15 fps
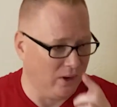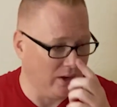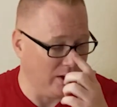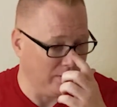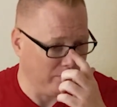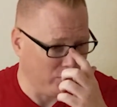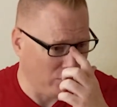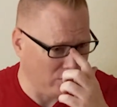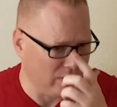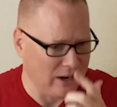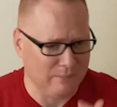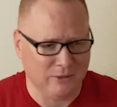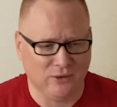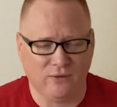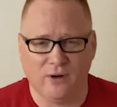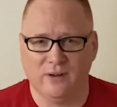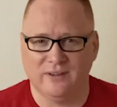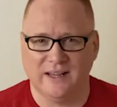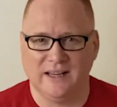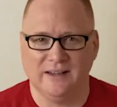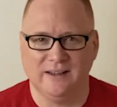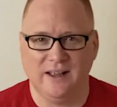program as far as I
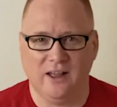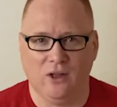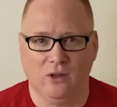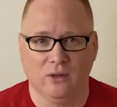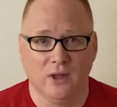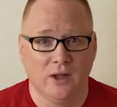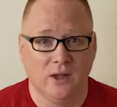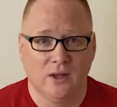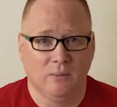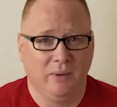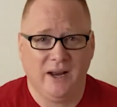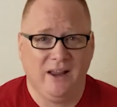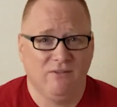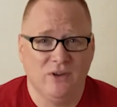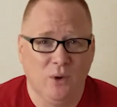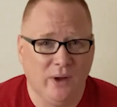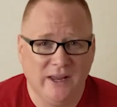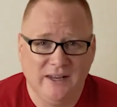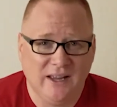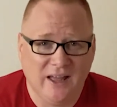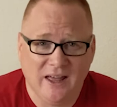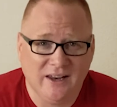can tell, but I have no
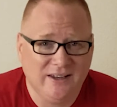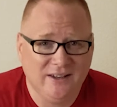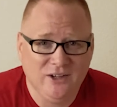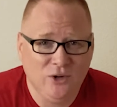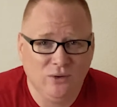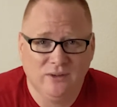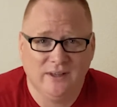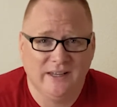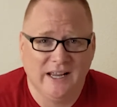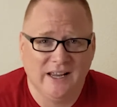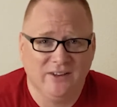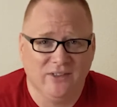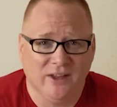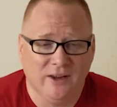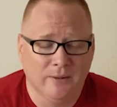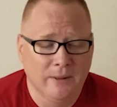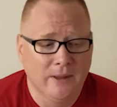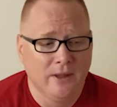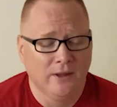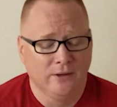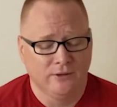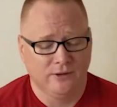idea how to use the dang thing.
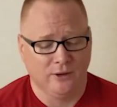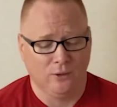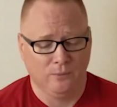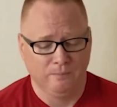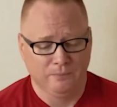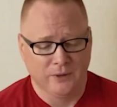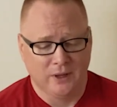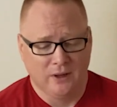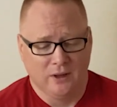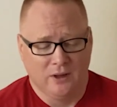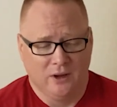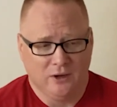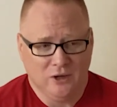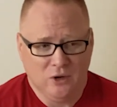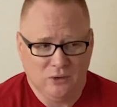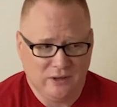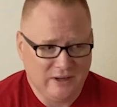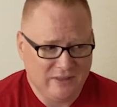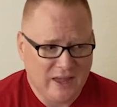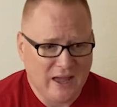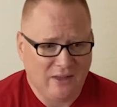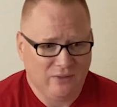So using
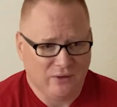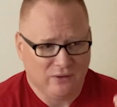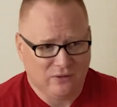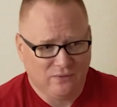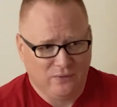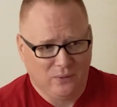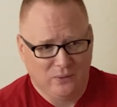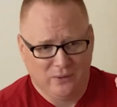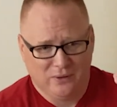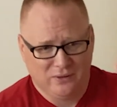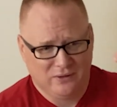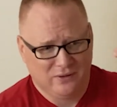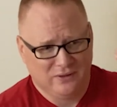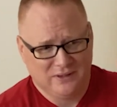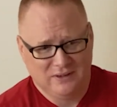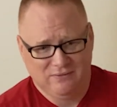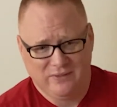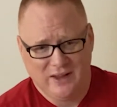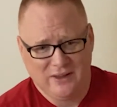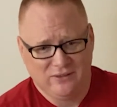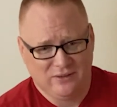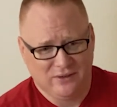that, there's folders, there's
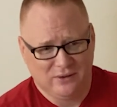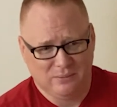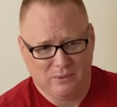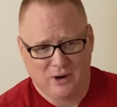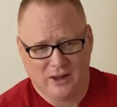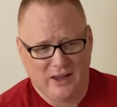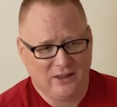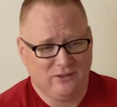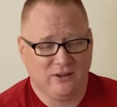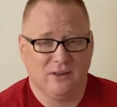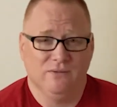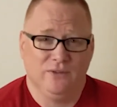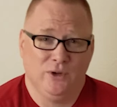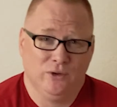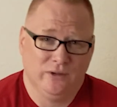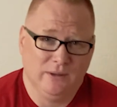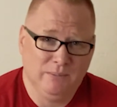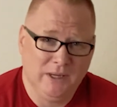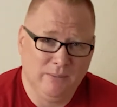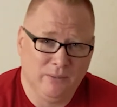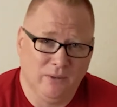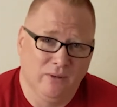events, it's confusing
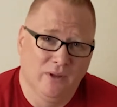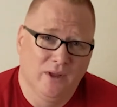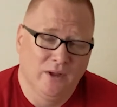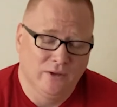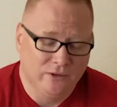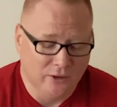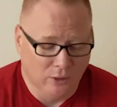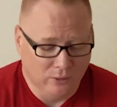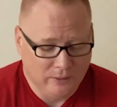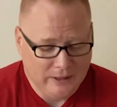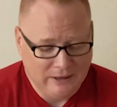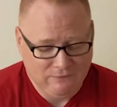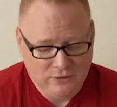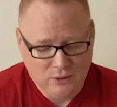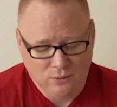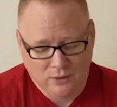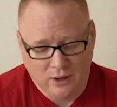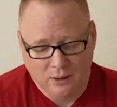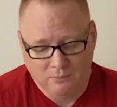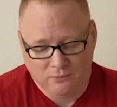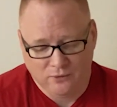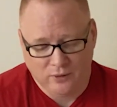people. So if you
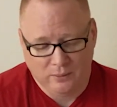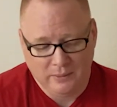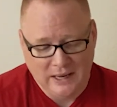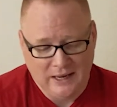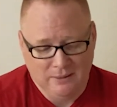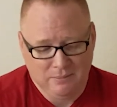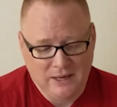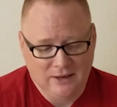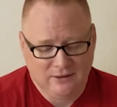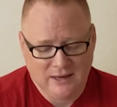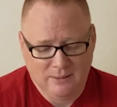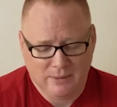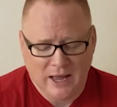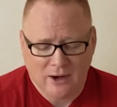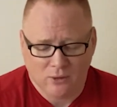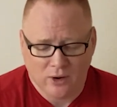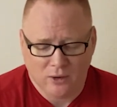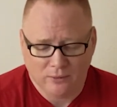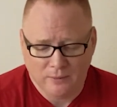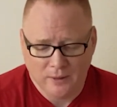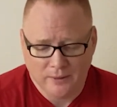come from a PC background,